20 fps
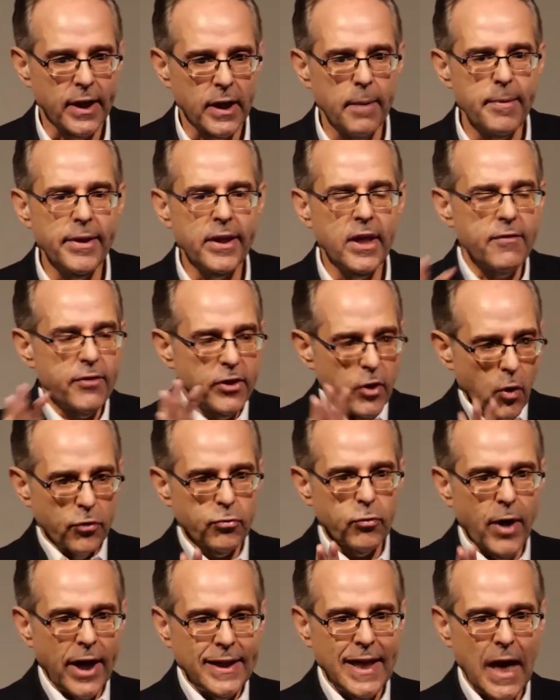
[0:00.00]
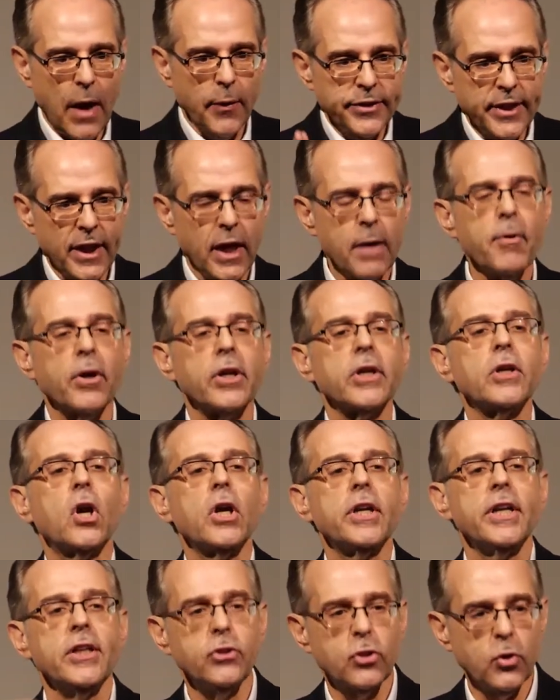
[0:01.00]
and let me give you those right now, and then I'm going to
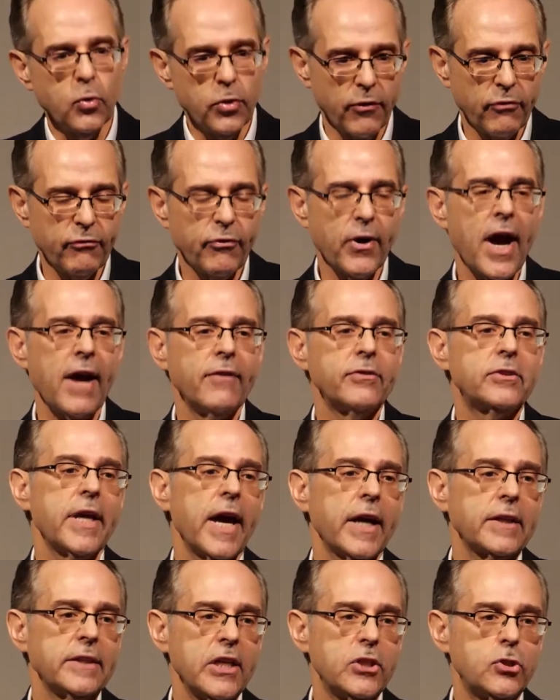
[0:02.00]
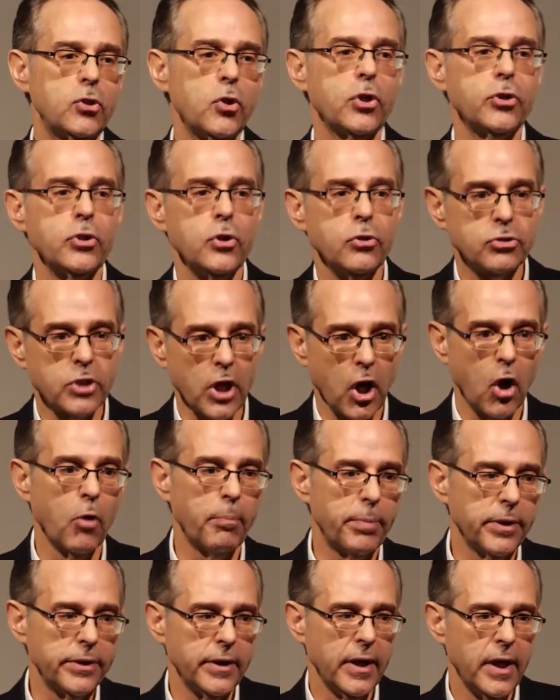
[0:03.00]
get into the 5 techniques you can use to
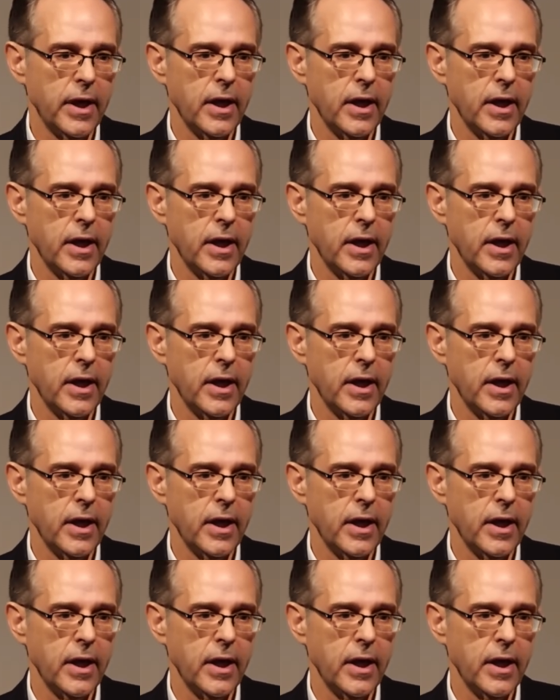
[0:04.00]
open.